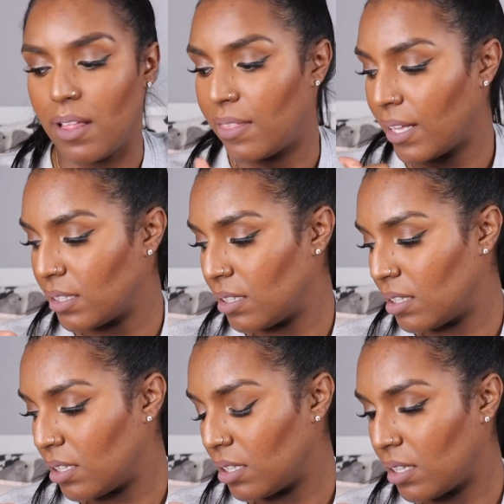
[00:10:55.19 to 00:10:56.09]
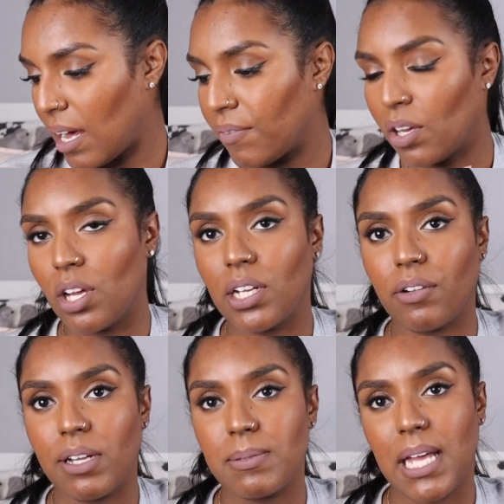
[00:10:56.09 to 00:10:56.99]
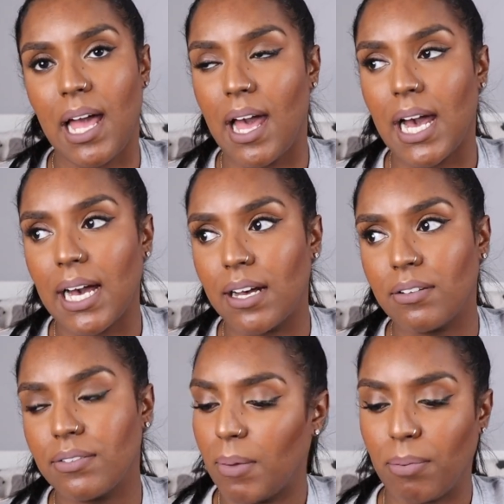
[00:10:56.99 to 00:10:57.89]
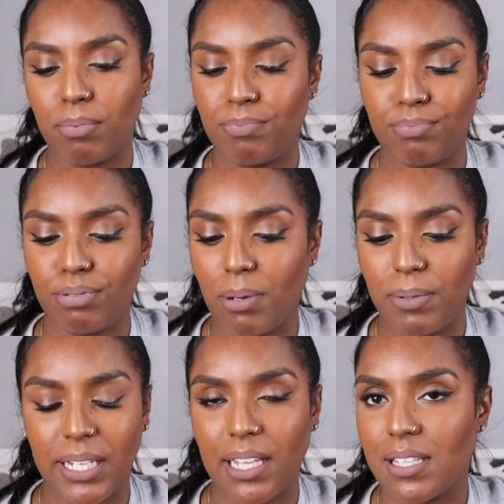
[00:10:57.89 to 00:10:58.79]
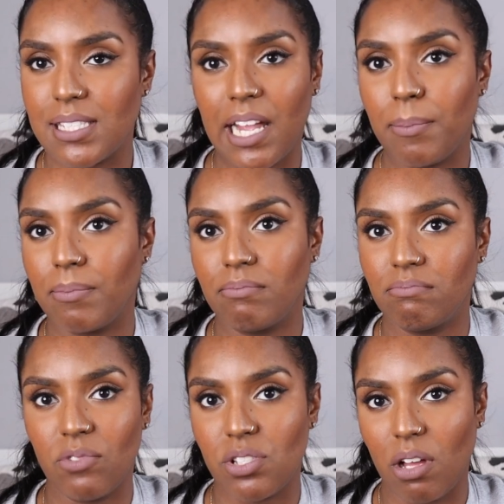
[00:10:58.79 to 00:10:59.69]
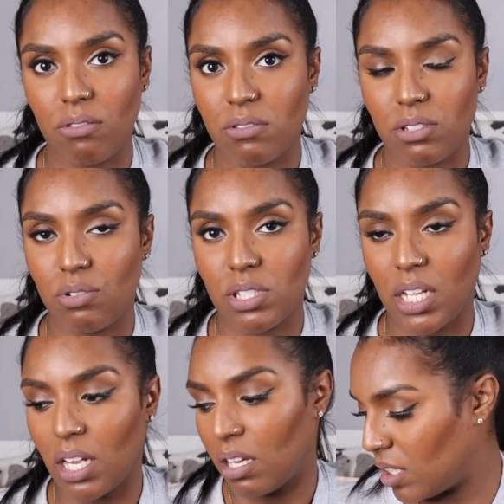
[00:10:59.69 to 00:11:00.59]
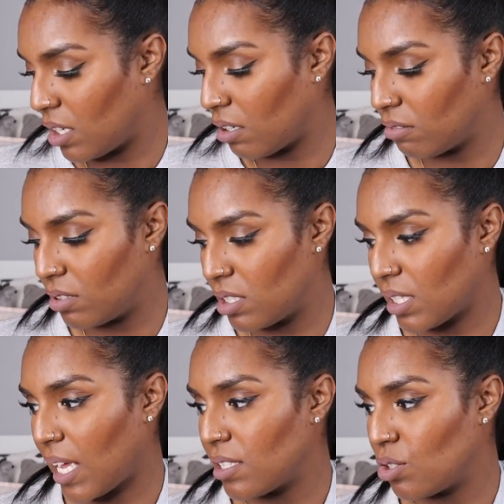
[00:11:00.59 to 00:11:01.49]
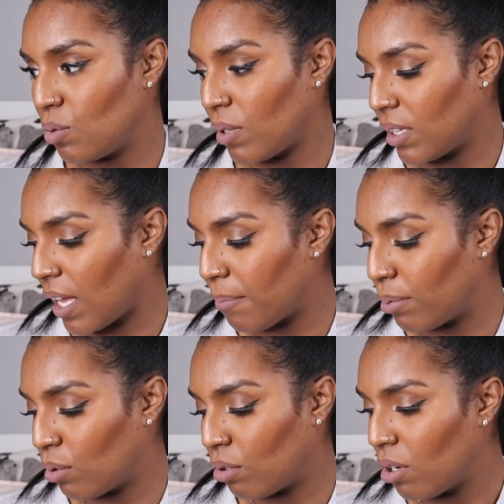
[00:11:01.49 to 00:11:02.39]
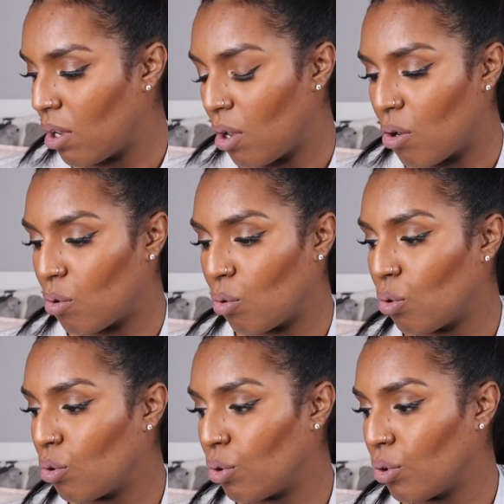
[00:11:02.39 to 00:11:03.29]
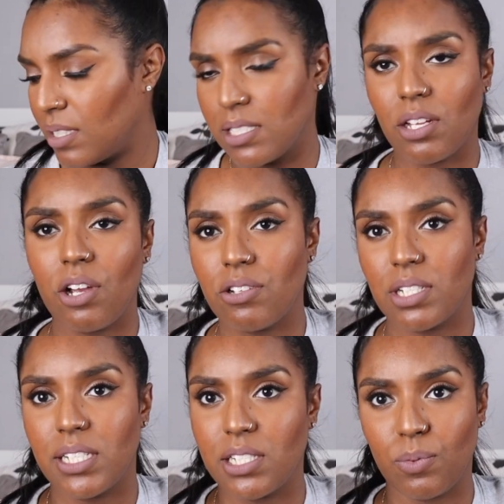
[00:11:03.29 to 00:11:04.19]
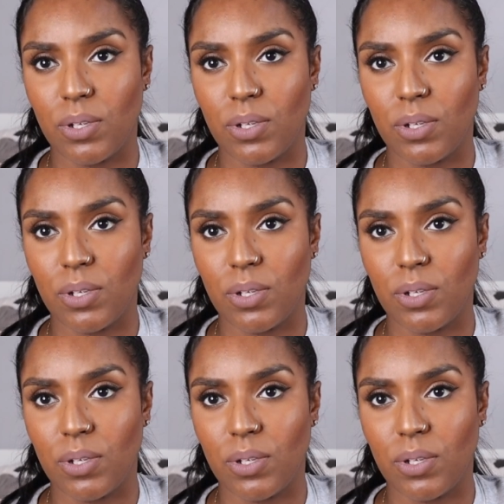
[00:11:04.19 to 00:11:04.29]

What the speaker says: than the other curling creams that I have. I probably get the same results using, you know, this Cantu one that I bought, or this Curls Unleashed